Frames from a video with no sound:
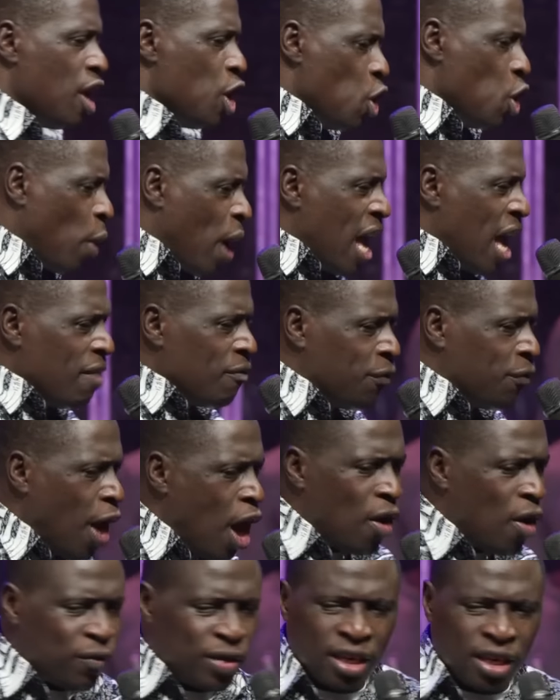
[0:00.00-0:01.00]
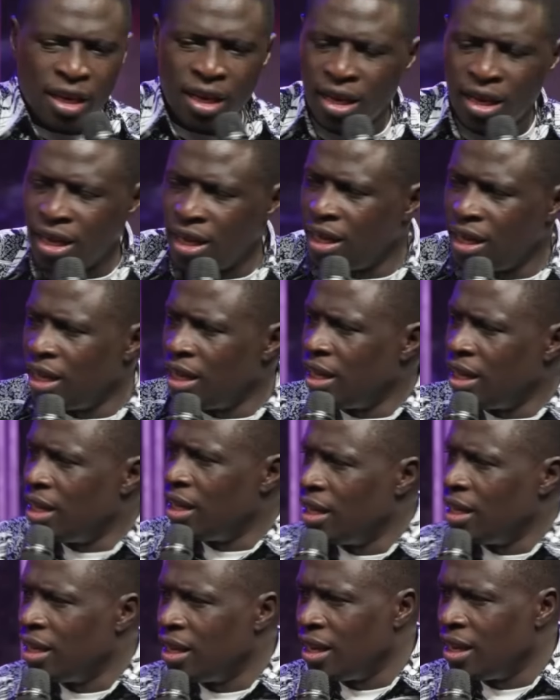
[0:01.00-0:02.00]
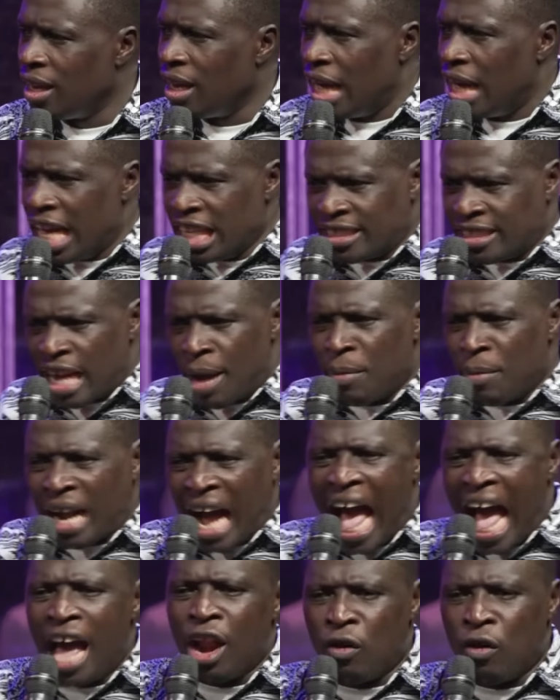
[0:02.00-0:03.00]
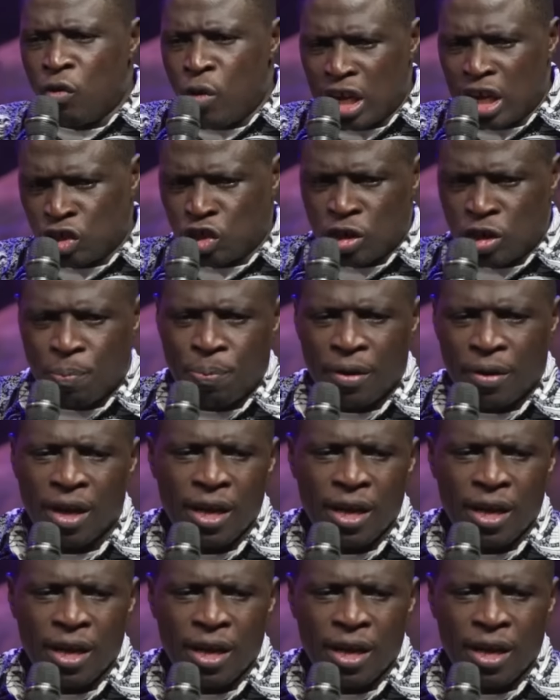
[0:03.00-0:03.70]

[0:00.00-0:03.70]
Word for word: You were involved in some kind of worship.